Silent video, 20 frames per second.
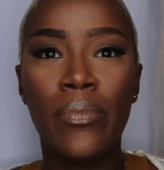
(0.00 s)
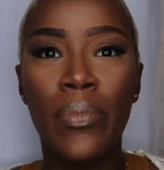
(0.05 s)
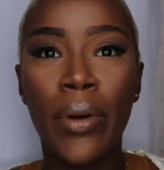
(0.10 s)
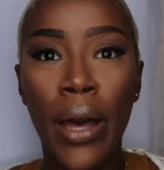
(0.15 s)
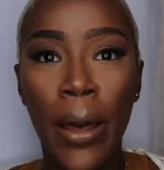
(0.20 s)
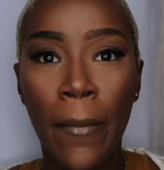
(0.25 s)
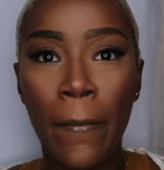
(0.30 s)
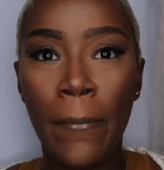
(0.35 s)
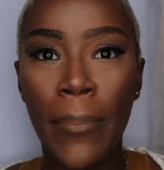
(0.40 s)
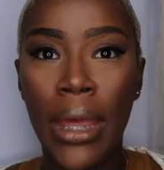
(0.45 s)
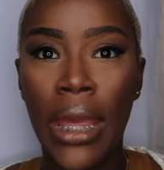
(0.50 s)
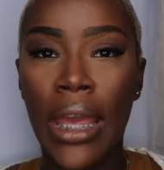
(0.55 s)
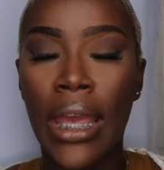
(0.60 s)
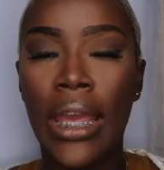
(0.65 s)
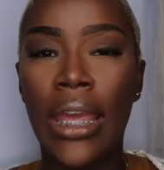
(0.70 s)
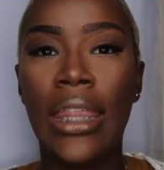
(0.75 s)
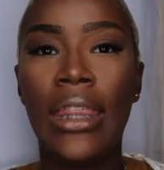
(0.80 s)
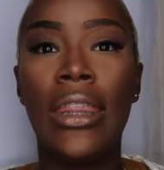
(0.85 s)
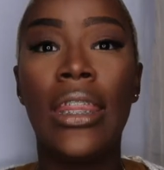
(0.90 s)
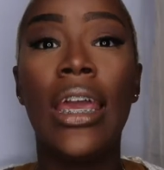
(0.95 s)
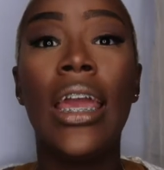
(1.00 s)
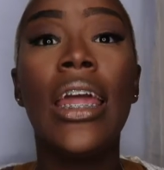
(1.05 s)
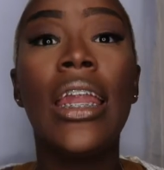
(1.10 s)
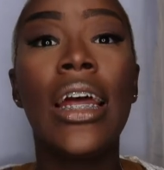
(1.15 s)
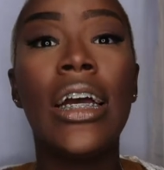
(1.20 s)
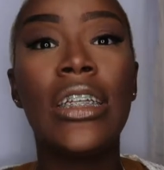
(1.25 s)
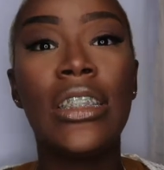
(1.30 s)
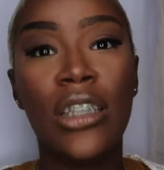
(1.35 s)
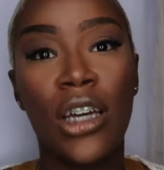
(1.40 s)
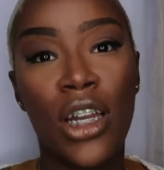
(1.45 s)
pumping and then
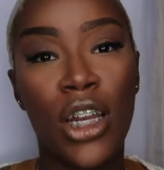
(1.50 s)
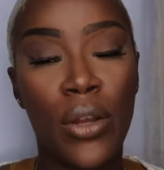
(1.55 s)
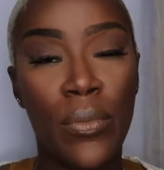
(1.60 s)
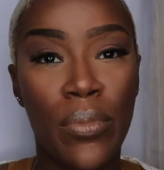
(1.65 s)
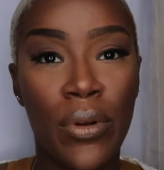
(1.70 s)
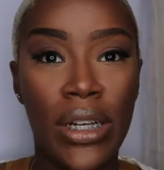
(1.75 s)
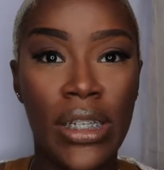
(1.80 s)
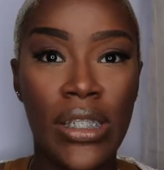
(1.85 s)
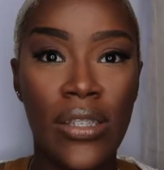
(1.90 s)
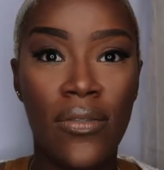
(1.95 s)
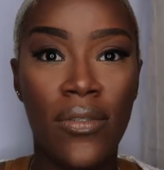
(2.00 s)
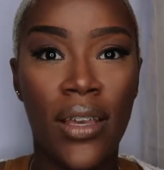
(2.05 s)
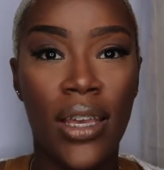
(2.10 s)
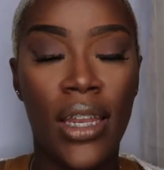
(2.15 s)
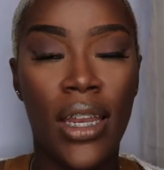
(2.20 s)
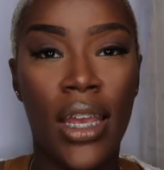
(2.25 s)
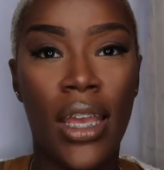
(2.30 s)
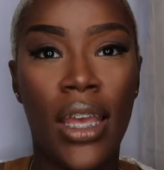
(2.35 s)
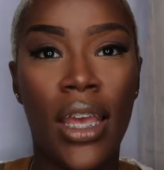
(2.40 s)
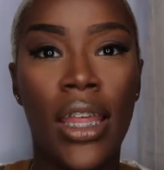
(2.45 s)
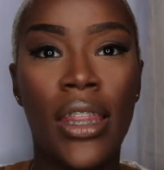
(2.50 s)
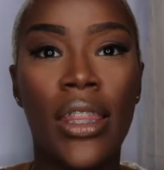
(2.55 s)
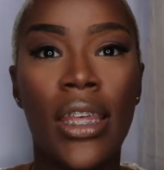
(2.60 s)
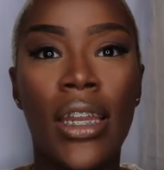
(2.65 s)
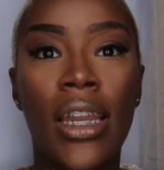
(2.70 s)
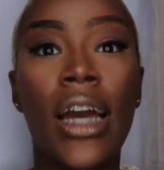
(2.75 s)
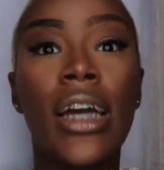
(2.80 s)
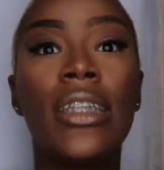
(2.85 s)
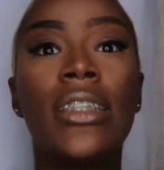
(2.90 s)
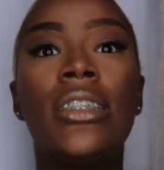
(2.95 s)
I started breastfeeding and
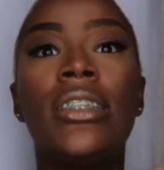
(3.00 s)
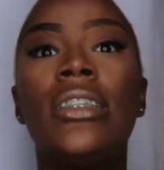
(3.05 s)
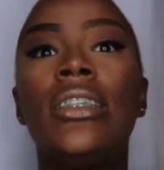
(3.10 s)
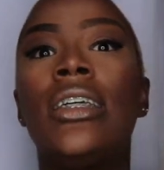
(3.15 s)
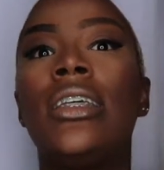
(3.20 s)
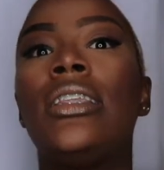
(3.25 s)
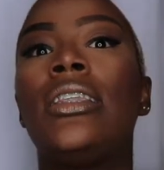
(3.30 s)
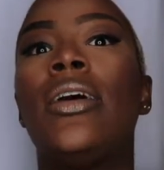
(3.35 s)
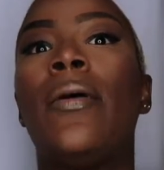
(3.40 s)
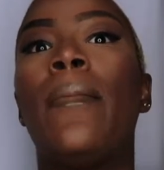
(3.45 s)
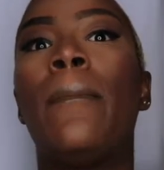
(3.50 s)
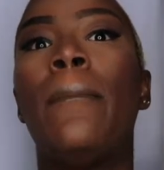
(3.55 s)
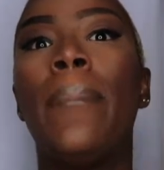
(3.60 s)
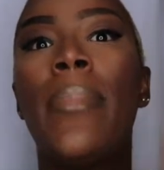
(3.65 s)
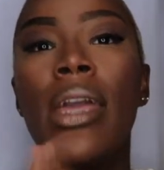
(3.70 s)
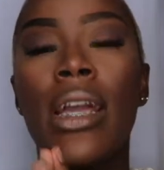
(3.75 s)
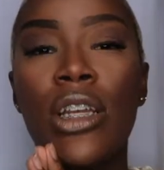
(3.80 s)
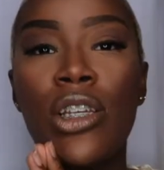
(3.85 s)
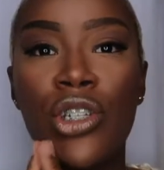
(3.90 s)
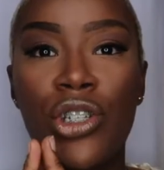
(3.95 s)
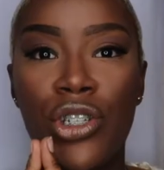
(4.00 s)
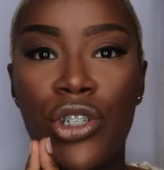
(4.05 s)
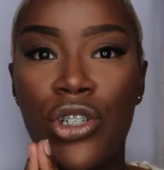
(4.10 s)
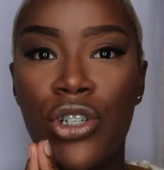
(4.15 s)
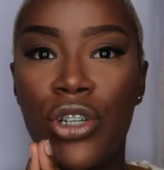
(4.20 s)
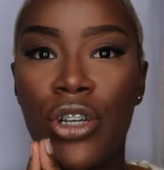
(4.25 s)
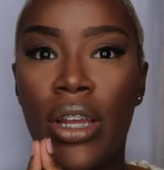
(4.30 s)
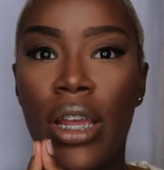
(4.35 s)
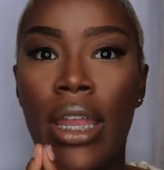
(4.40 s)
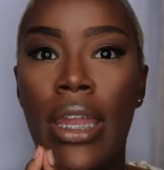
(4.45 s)
then I did the
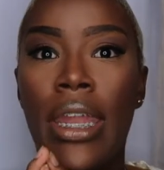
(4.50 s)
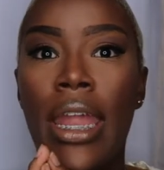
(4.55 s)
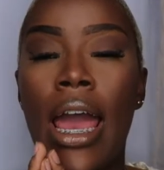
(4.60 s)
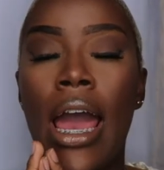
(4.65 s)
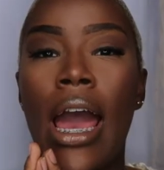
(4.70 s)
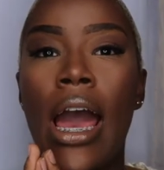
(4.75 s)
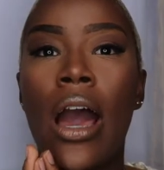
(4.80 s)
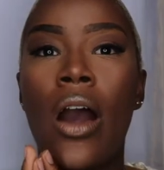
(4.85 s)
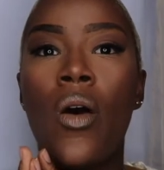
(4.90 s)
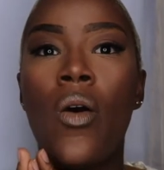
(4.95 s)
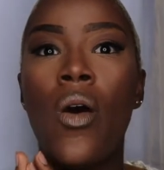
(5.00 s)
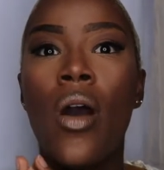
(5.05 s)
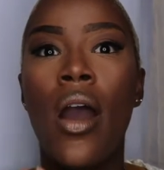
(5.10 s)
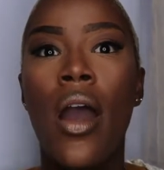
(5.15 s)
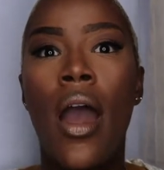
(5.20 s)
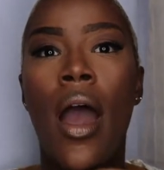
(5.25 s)
mixture and now